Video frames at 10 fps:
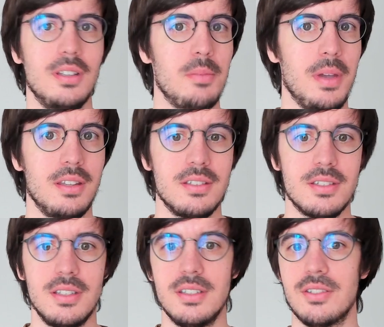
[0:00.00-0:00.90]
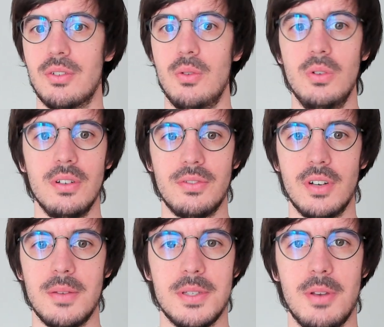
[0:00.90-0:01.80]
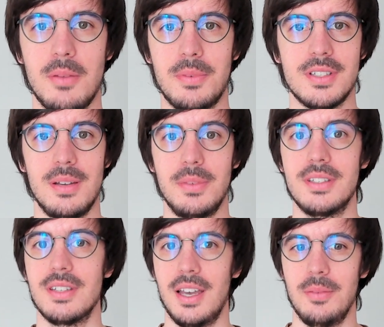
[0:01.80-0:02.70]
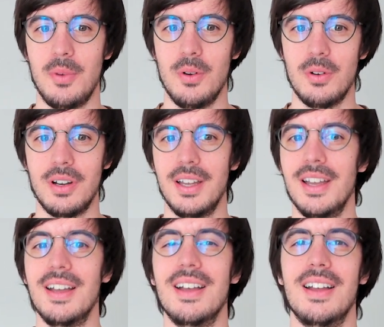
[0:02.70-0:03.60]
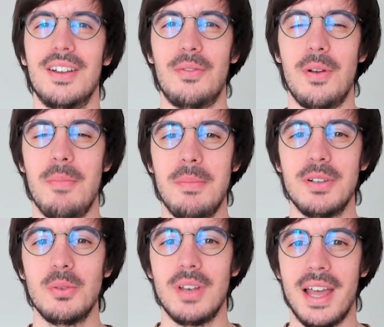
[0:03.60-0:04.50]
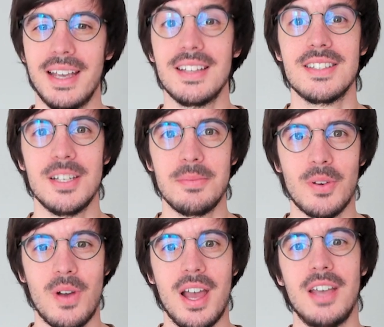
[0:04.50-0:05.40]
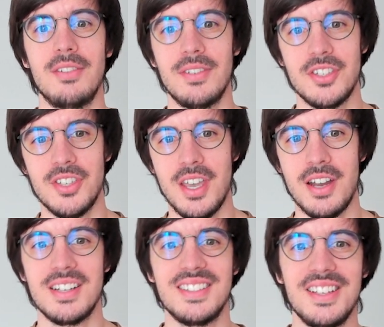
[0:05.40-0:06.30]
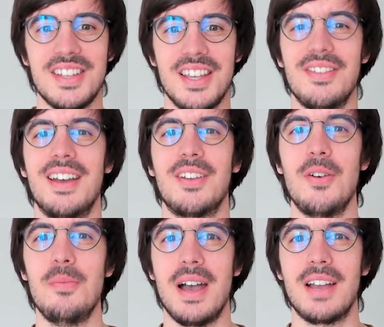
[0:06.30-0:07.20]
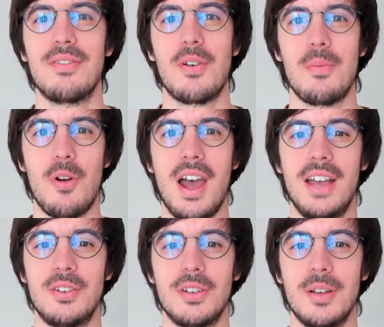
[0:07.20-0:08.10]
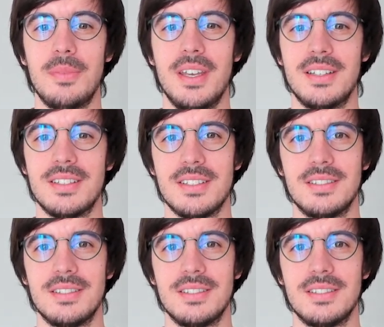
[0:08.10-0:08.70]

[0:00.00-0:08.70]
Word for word: dependencies, Google for Games Developers Summit and more. Remember to like, subscribe, share, stay safe and come back for more Android updates.